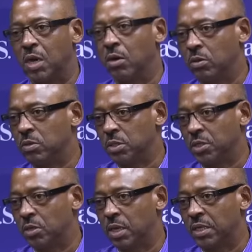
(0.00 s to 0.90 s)
call, you
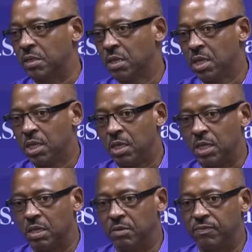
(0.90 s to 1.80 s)
know, like
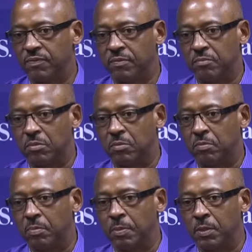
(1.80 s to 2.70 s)
if
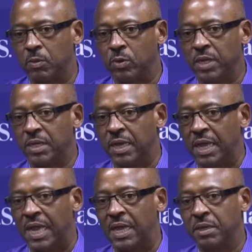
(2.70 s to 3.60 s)
when
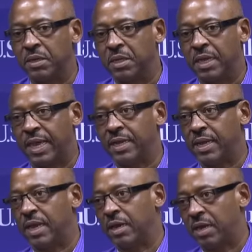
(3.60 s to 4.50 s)
I had
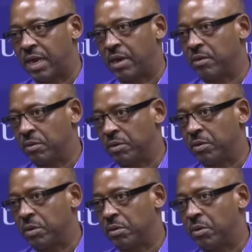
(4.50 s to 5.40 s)
to hire,
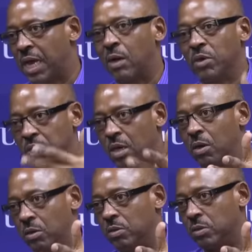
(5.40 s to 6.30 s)
I would
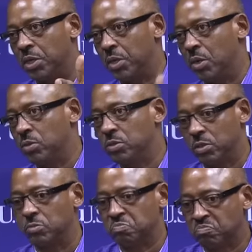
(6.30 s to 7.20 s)
call, you know.
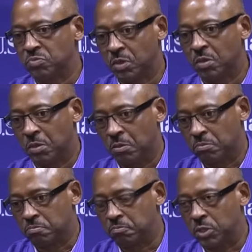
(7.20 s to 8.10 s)
So
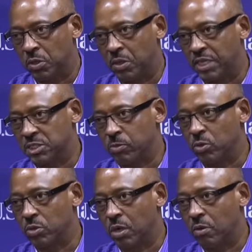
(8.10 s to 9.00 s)
and that's the
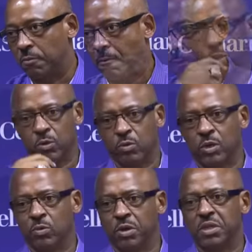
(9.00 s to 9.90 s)
protocol.
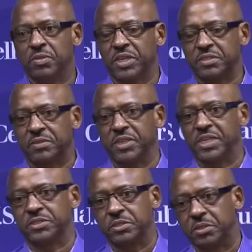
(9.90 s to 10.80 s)
Well, one of the things I think
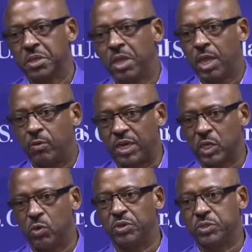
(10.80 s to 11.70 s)
is the, when I
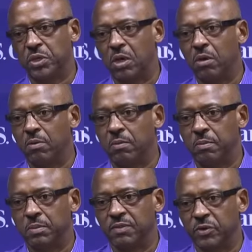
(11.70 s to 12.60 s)
go into a home,
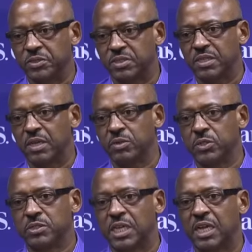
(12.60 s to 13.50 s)
the first thing I
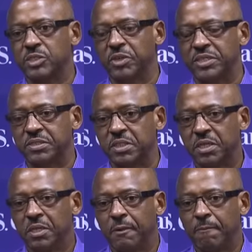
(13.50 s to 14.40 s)
do is I address
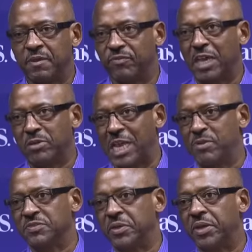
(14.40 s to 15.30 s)
the family
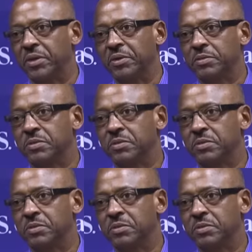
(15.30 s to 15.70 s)
atmosphere here,